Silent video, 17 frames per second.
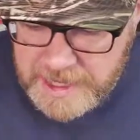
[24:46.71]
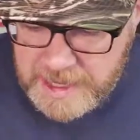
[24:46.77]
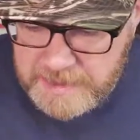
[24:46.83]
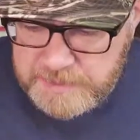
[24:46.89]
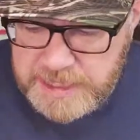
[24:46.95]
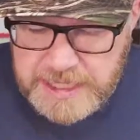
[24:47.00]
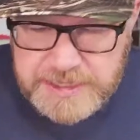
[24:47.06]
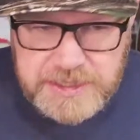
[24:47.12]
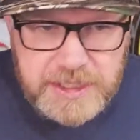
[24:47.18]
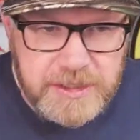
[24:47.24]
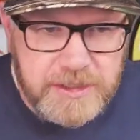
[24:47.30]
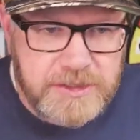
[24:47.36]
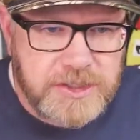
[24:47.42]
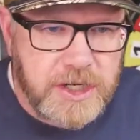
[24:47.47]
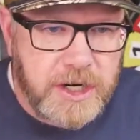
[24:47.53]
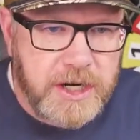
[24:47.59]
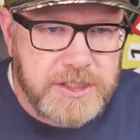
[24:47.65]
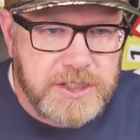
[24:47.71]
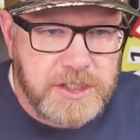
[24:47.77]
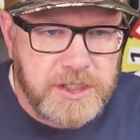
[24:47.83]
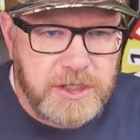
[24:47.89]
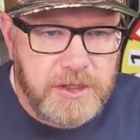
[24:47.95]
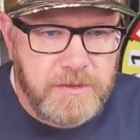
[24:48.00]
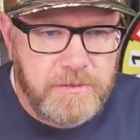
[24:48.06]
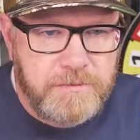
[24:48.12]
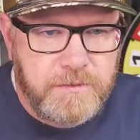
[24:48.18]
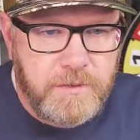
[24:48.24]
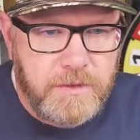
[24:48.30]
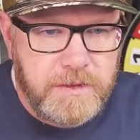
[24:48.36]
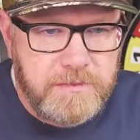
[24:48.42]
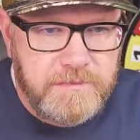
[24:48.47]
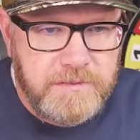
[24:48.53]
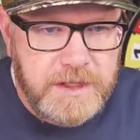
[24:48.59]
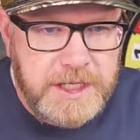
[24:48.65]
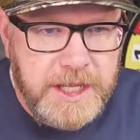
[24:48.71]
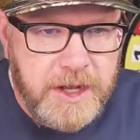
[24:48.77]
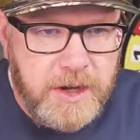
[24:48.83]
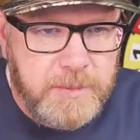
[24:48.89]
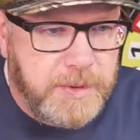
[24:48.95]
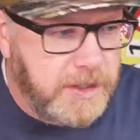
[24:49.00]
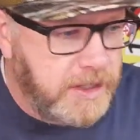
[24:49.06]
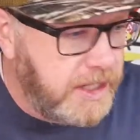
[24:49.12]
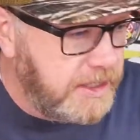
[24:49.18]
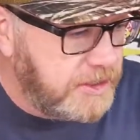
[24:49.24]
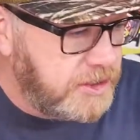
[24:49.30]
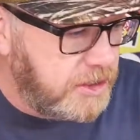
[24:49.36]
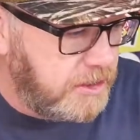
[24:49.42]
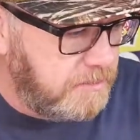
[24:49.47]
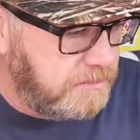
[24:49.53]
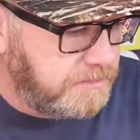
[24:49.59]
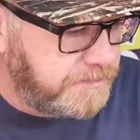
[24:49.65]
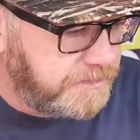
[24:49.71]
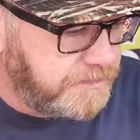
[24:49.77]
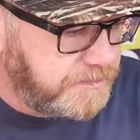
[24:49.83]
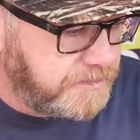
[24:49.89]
I'm guessing they're charging you for the video production